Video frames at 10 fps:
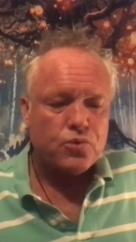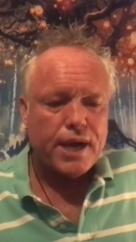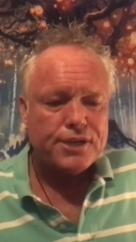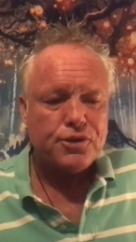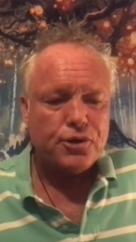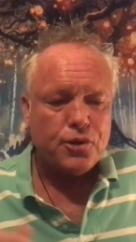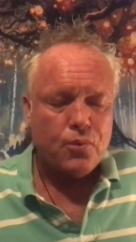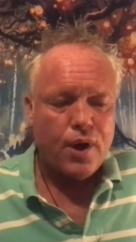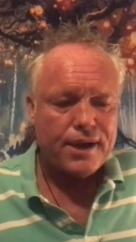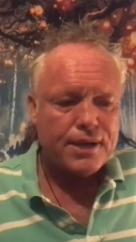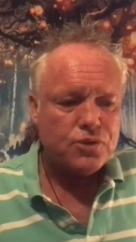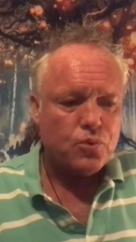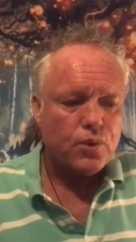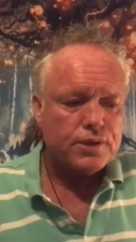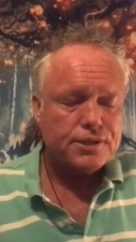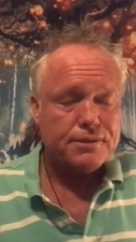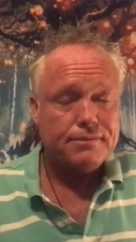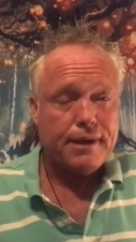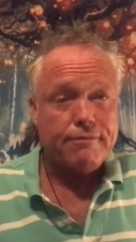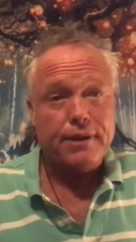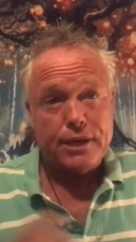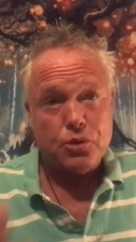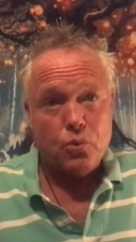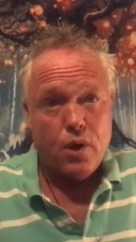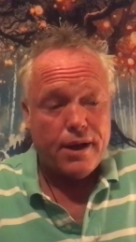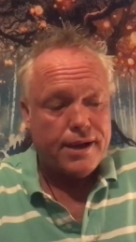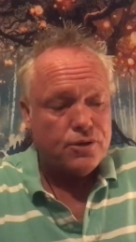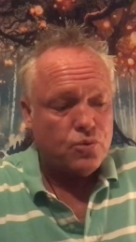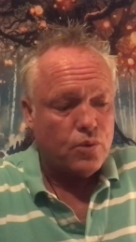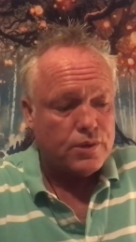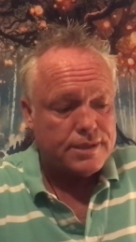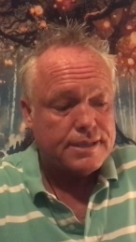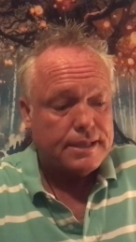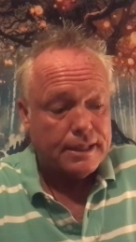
direction are you walking towards? I feel like you're walking towards